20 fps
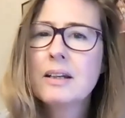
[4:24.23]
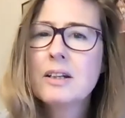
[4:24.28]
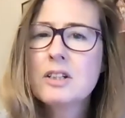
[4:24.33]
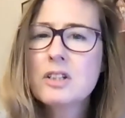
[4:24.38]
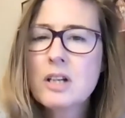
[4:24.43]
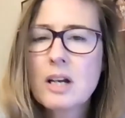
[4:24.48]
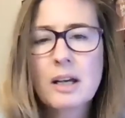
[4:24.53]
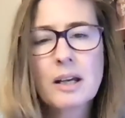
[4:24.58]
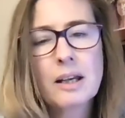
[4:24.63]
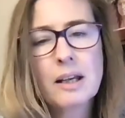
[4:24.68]

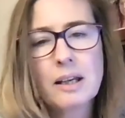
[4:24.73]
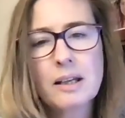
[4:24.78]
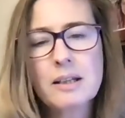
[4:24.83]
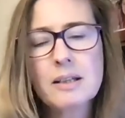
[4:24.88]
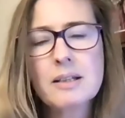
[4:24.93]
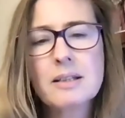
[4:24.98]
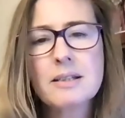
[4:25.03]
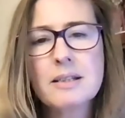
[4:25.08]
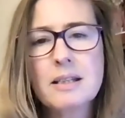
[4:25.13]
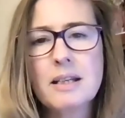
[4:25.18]
check in
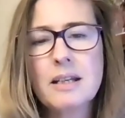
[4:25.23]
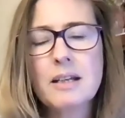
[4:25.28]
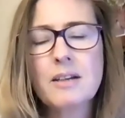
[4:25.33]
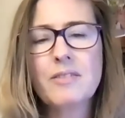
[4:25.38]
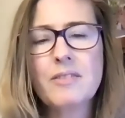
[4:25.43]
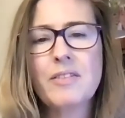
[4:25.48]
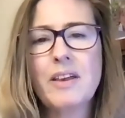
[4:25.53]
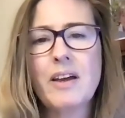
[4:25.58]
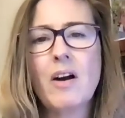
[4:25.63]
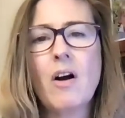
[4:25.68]
to see
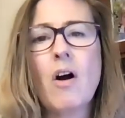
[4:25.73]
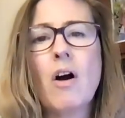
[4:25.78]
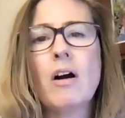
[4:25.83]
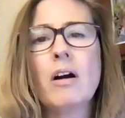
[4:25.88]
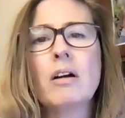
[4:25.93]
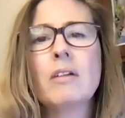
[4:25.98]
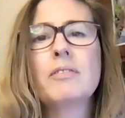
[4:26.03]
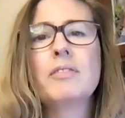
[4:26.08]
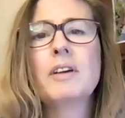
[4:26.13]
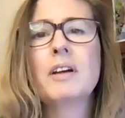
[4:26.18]
if they
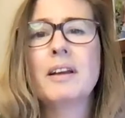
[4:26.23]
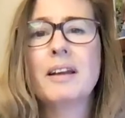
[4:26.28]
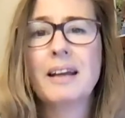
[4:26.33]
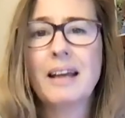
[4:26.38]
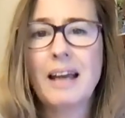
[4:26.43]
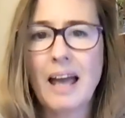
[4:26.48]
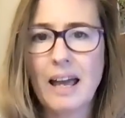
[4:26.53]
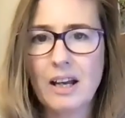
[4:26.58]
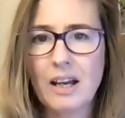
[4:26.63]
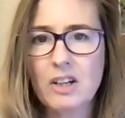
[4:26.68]
are feeling
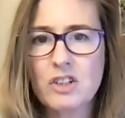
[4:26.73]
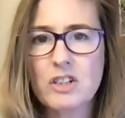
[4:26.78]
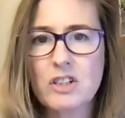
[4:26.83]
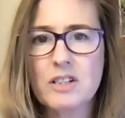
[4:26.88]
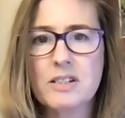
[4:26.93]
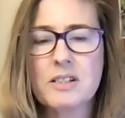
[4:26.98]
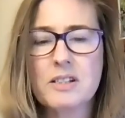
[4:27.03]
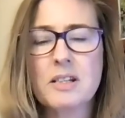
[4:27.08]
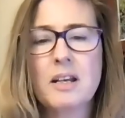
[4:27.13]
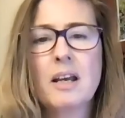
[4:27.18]

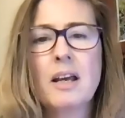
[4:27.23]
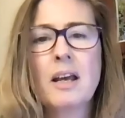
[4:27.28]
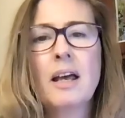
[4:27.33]
anxious